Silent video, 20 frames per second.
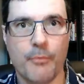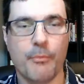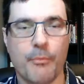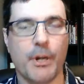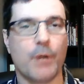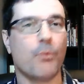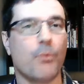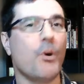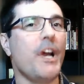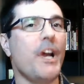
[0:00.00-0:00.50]
But
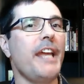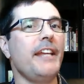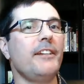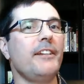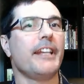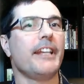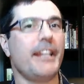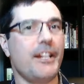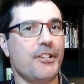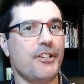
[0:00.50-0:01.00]
wait,
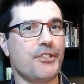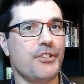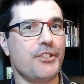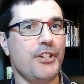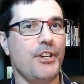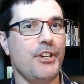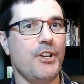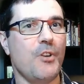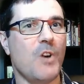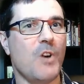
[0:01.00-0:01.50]
here's the
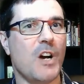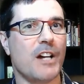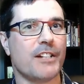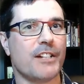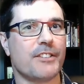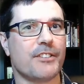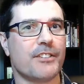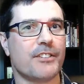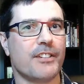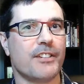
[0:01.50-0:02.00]

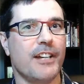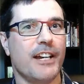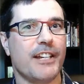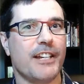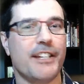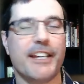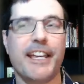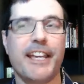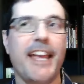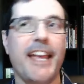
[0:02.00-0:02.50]
nuance. You
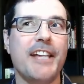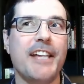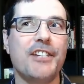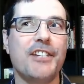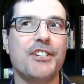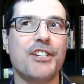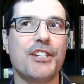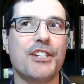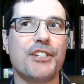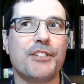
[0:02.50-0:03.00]
can't
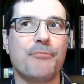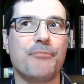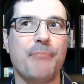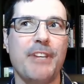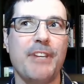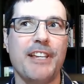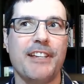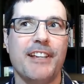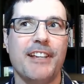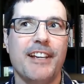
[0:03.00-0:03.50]
just be